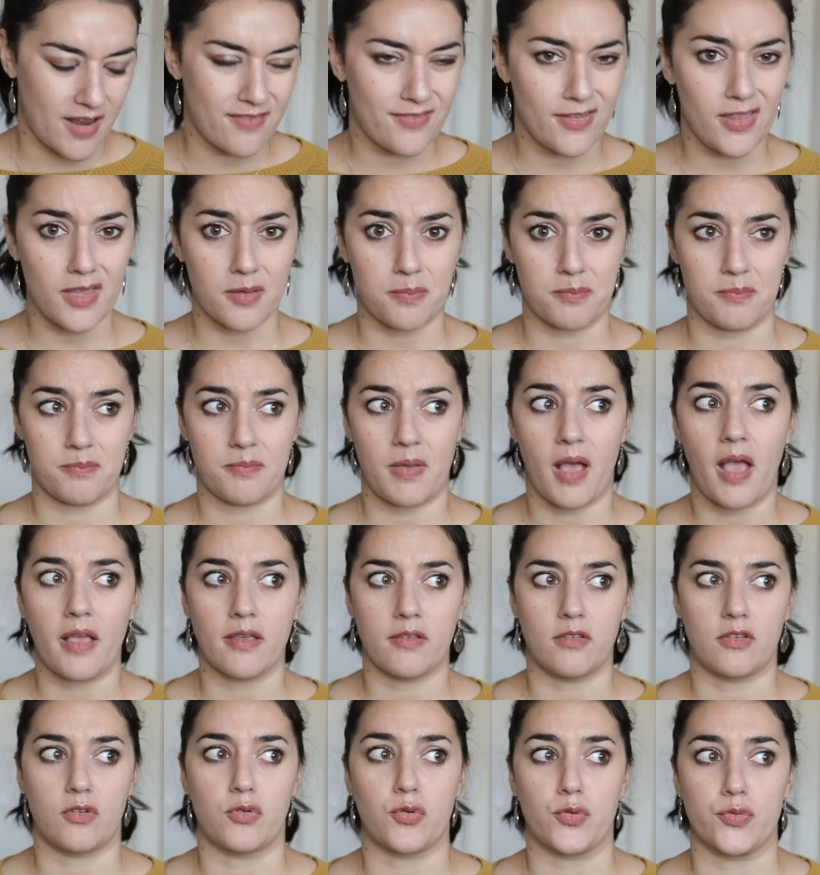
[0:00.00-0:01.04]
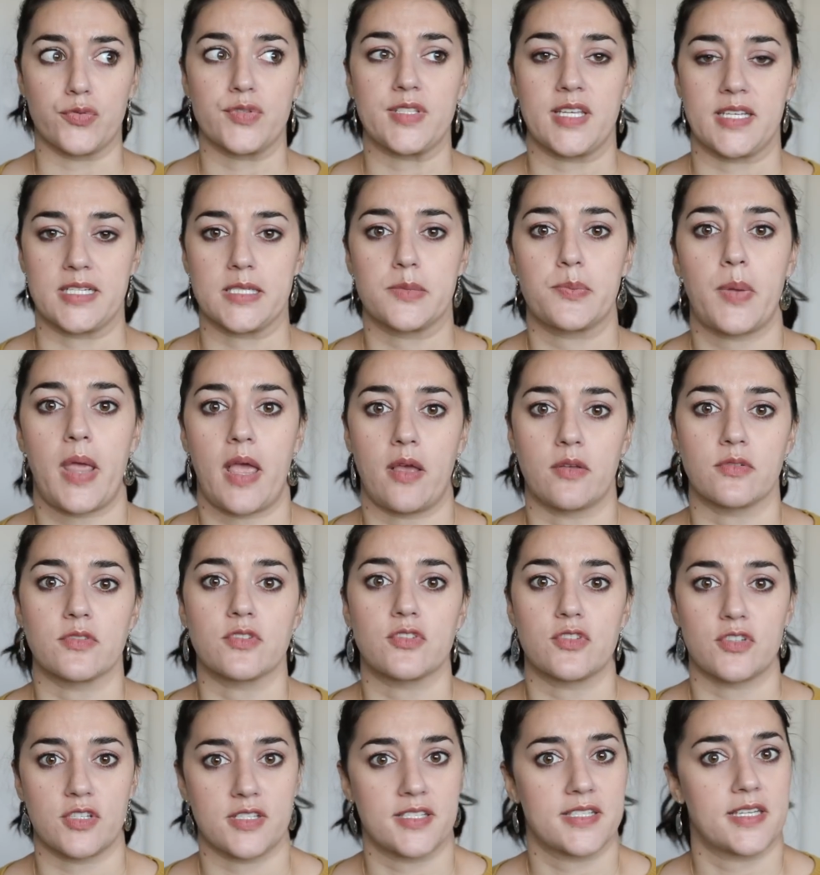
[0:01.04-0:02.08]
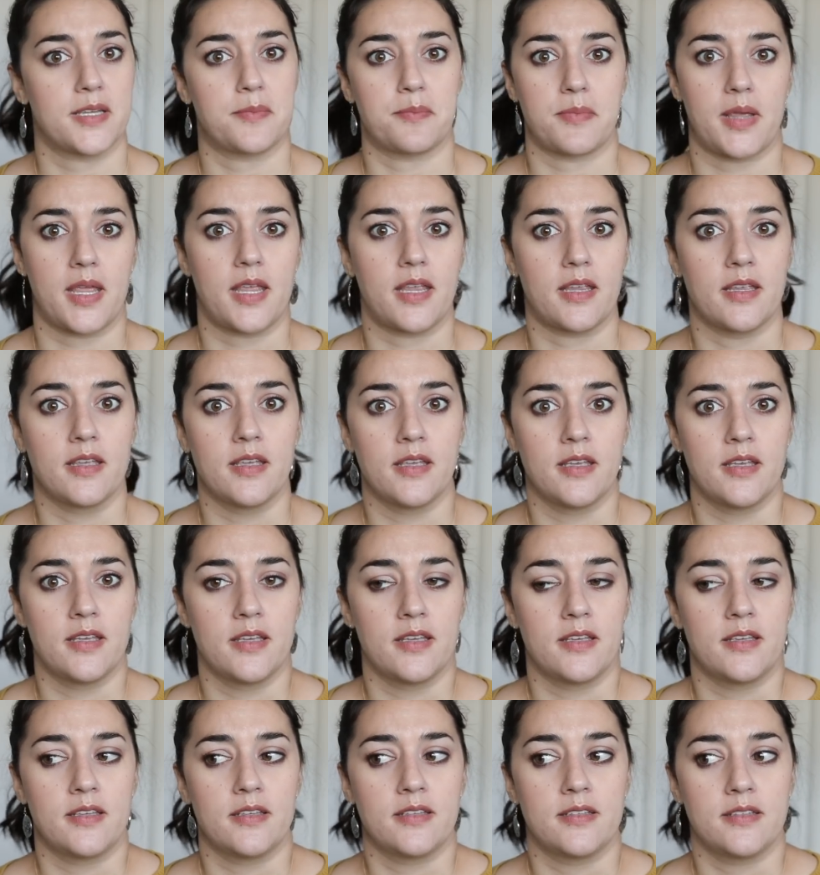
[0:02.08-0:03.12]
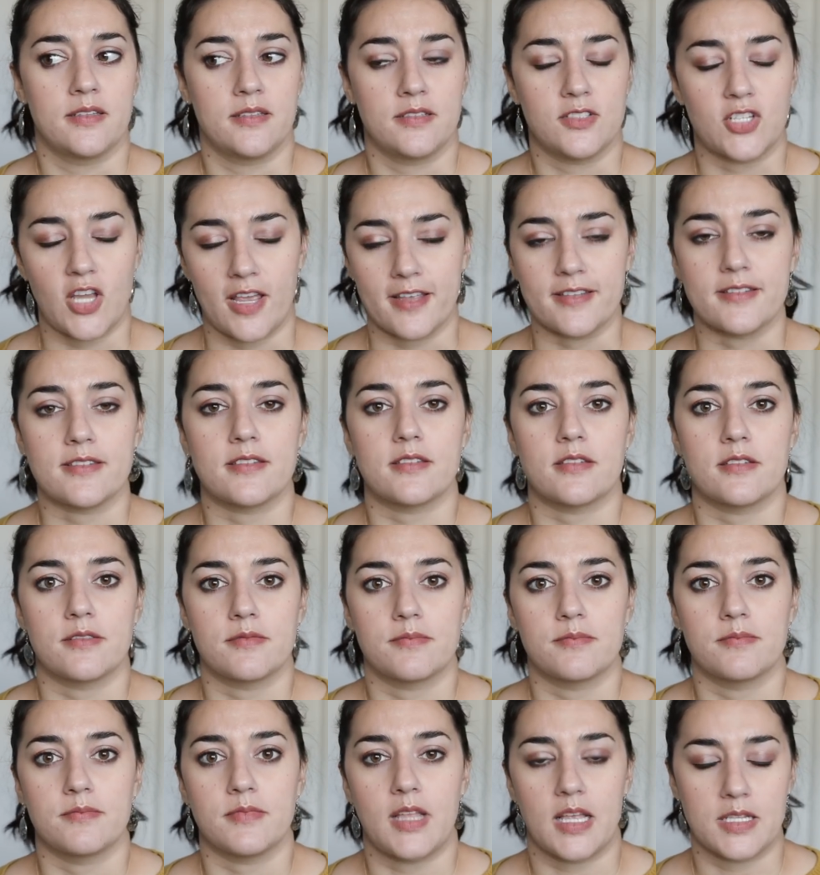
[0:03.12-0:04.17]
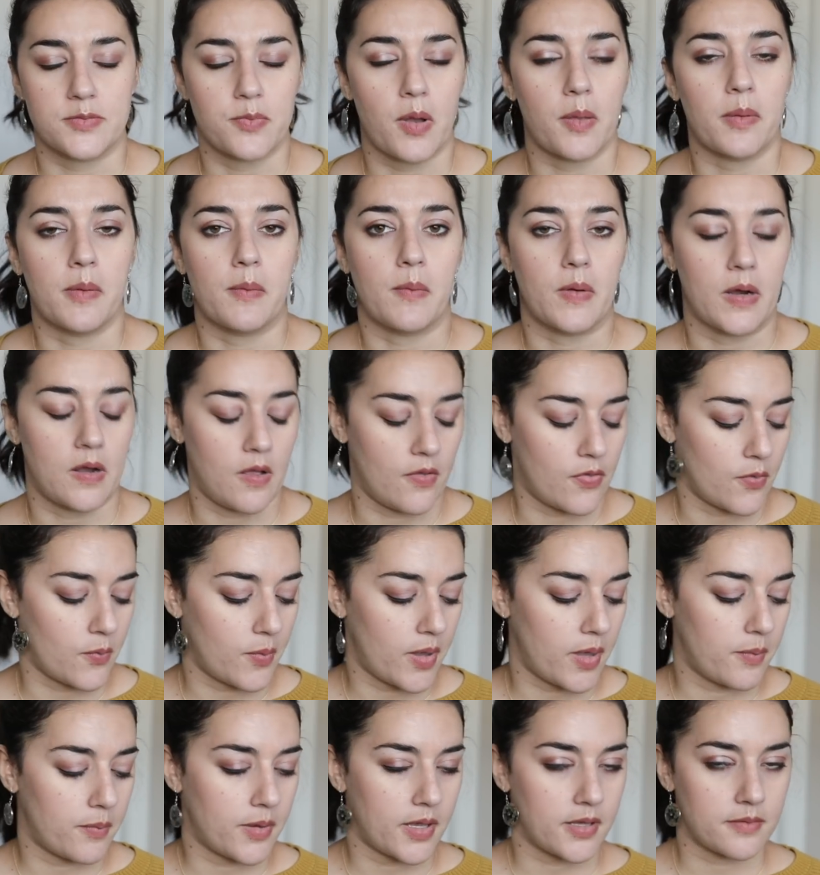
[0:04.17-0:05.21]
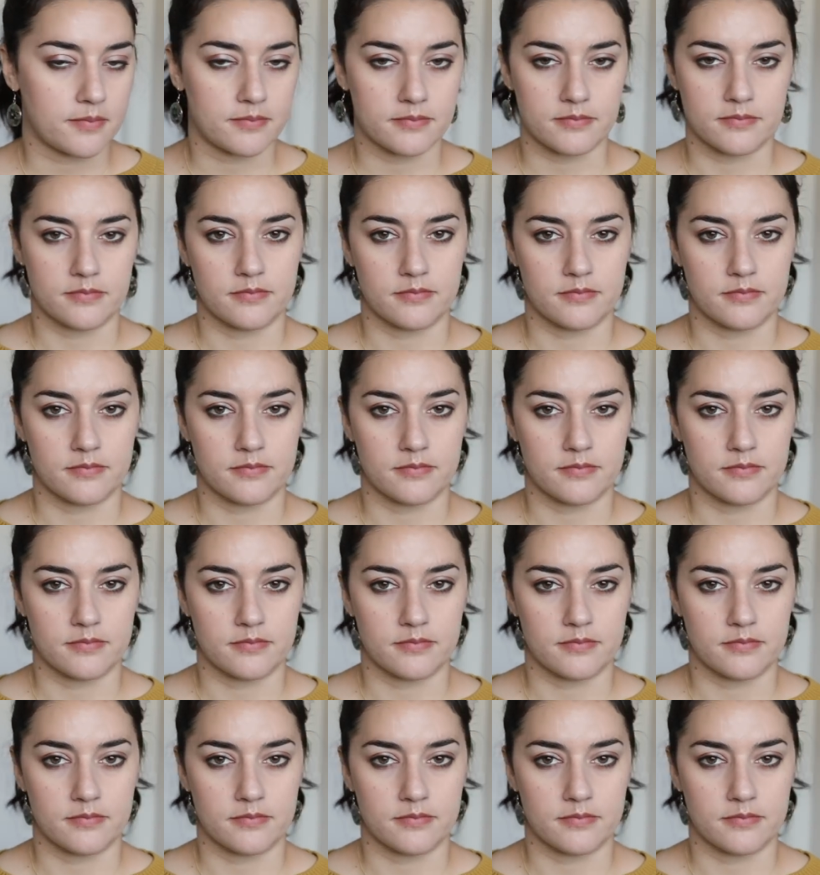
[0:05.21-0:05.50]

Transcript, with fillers: I feel like I grew six pounds just in my chest that's probably where all the weight went.